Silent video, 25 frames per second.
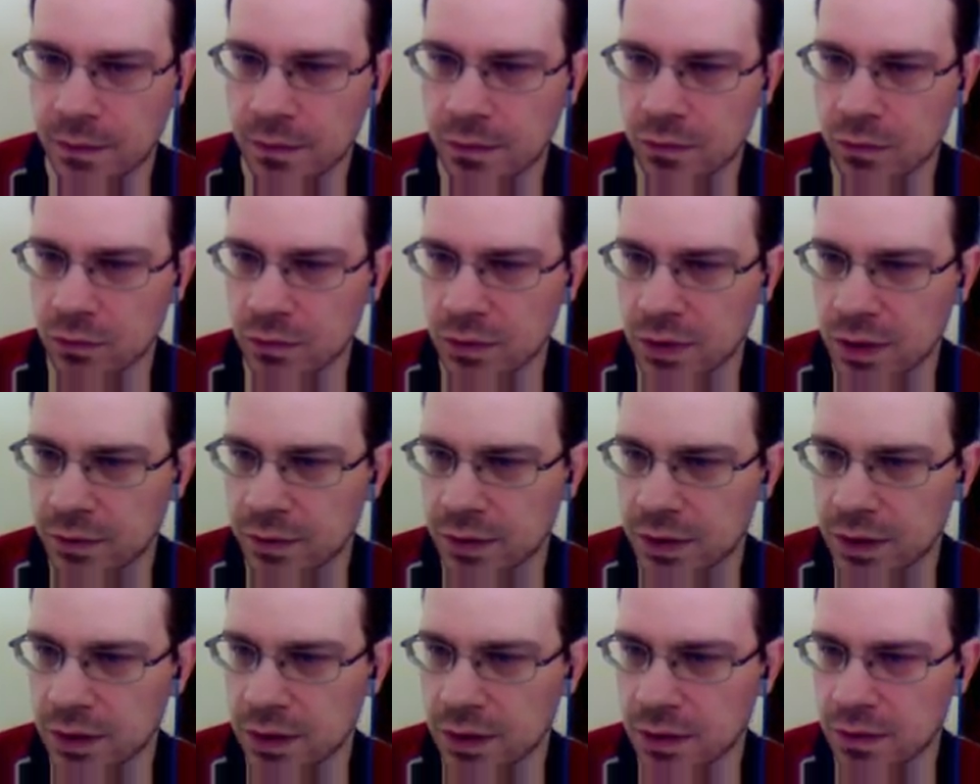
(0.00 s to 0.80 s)
So now
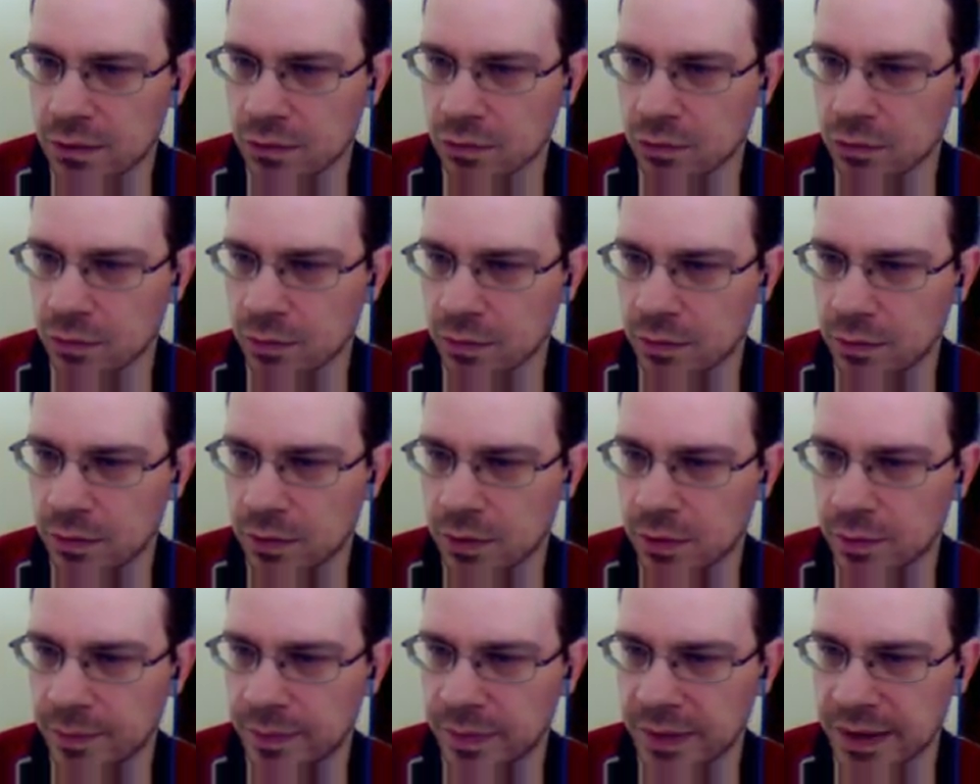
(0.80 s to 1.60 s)
he needs
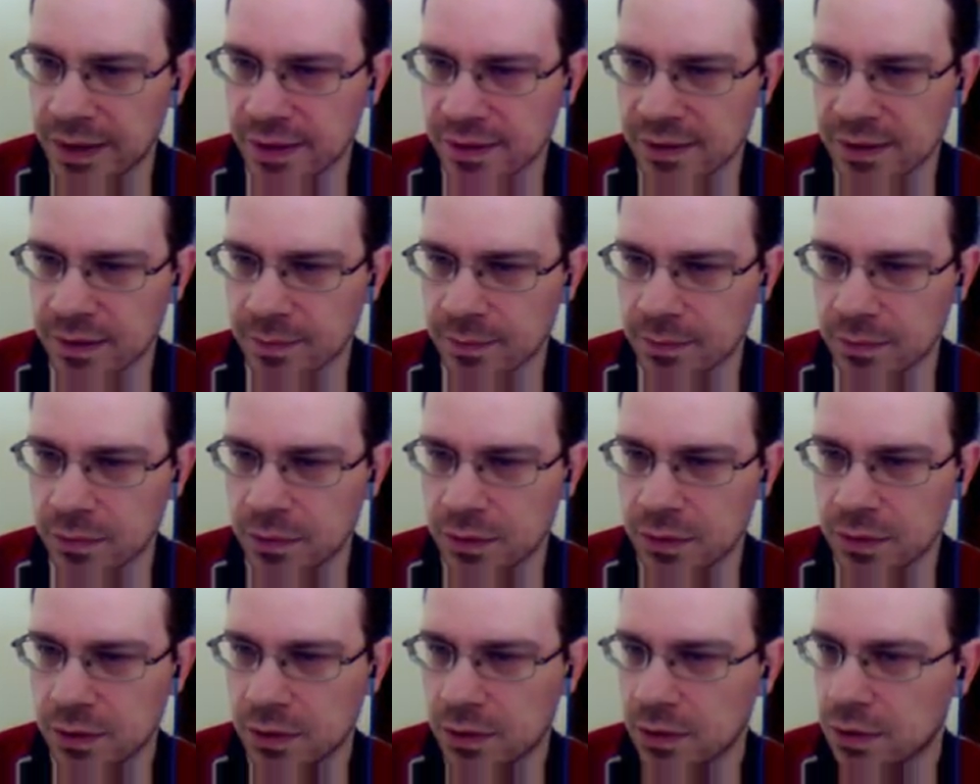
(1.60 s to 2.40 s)
to play
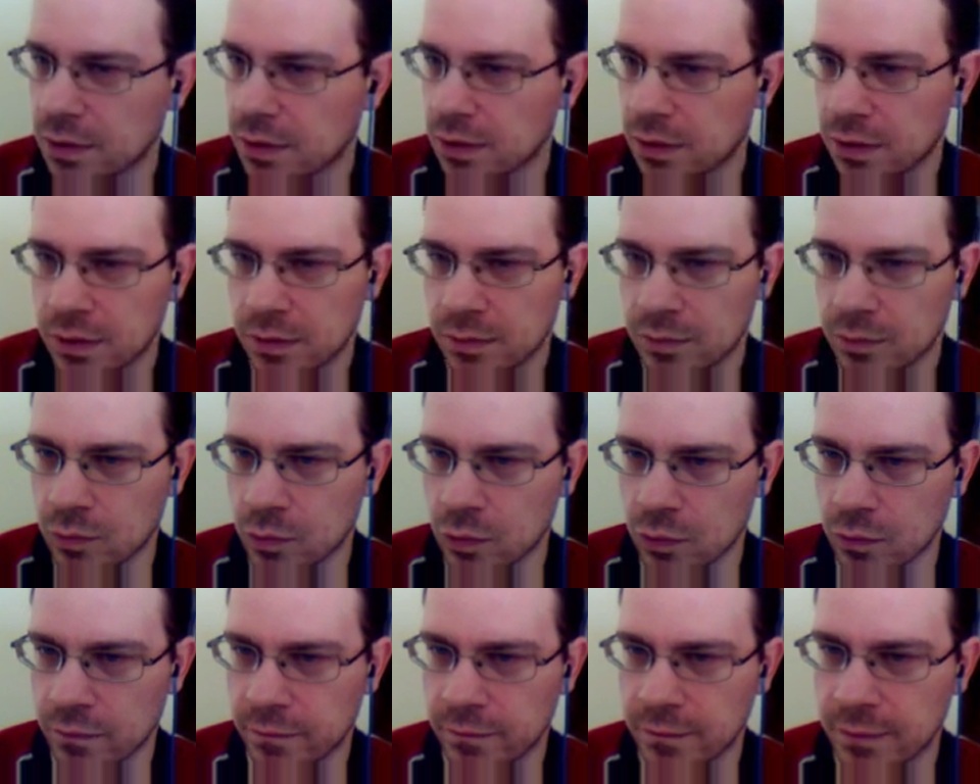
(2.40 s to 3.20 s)
some
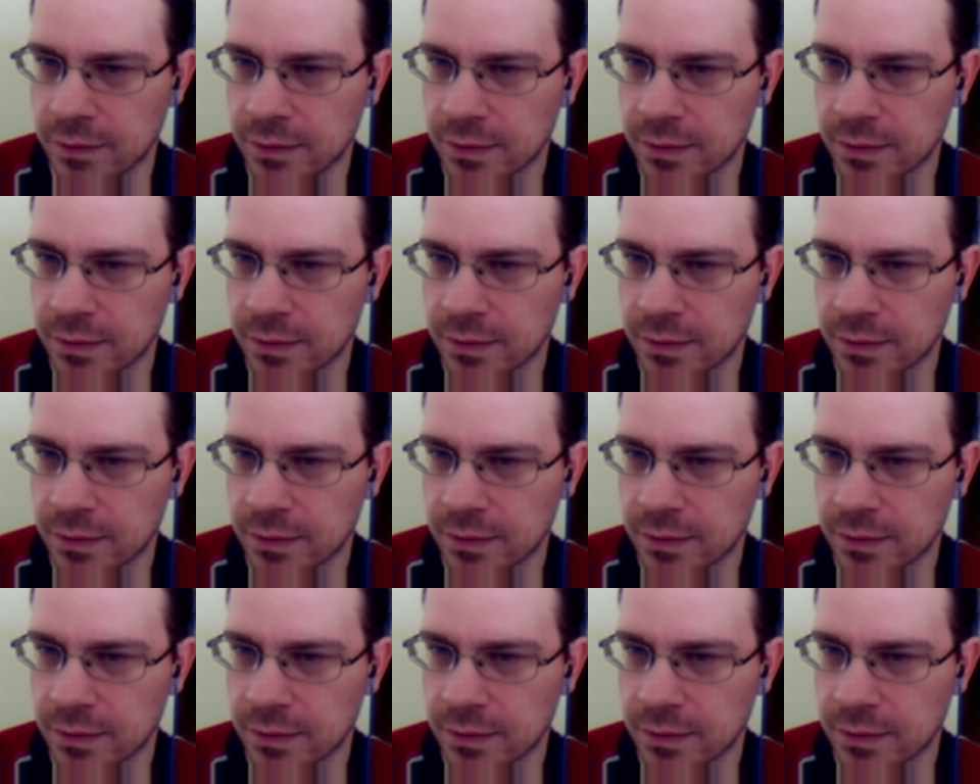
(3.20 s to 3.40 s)
move.